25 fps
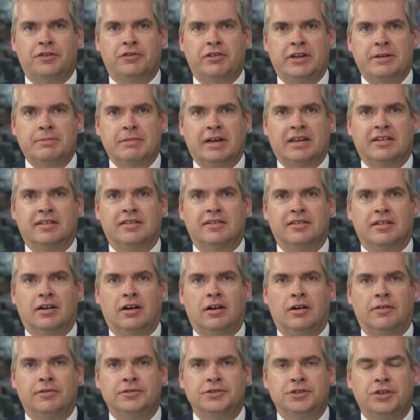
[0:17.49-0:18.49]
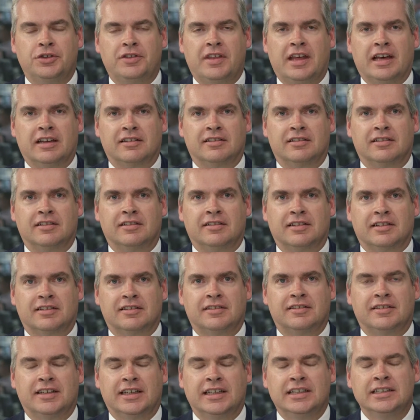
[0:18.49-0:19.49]
3 months of
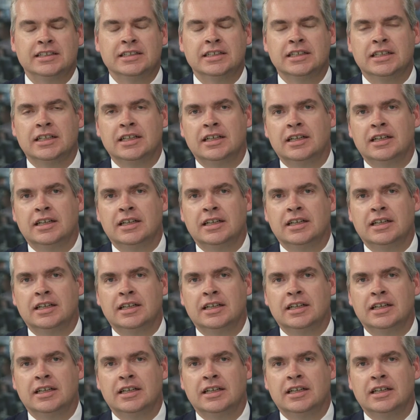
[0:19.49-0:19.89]
2016.